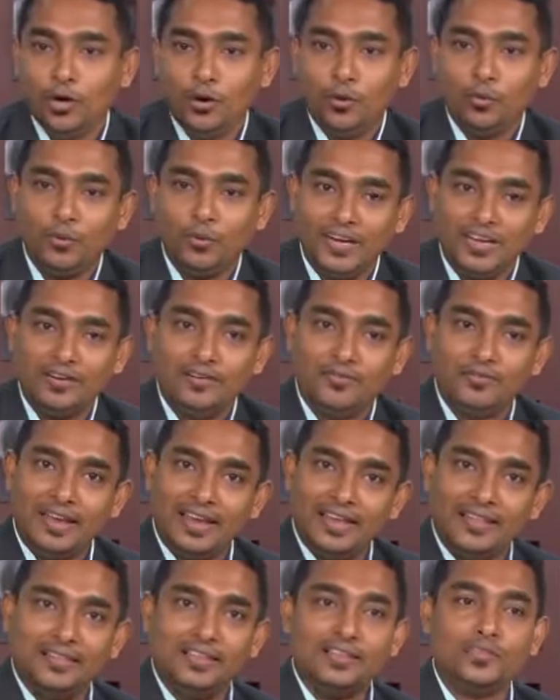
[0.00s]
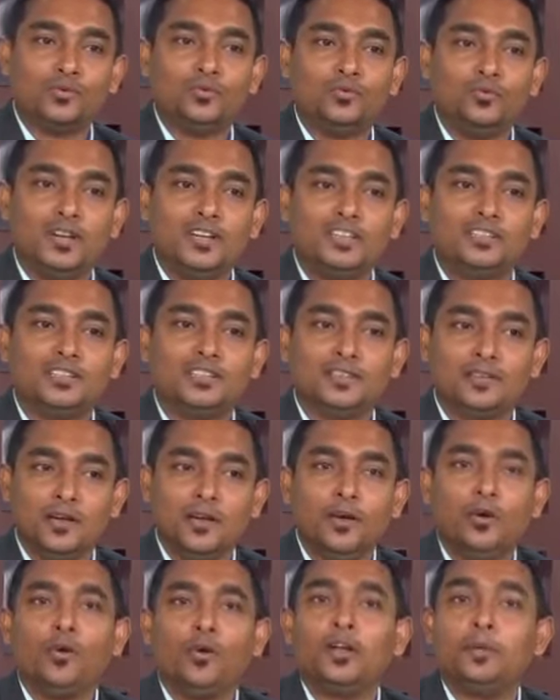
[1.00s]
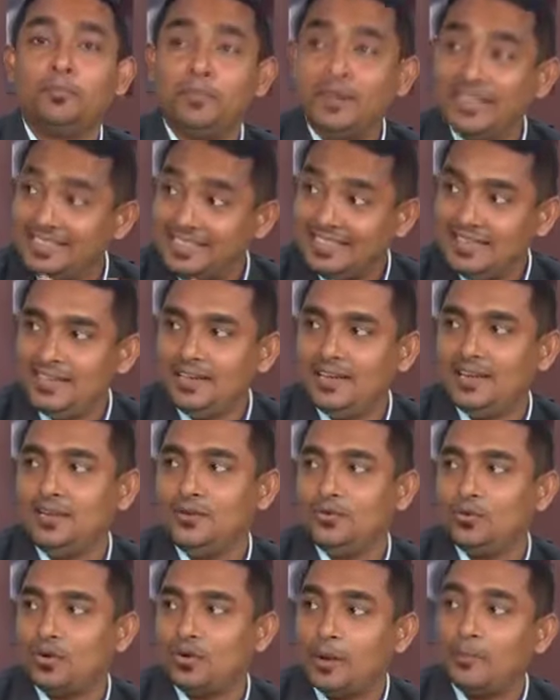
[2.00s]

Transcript: We train the students on a preceding note.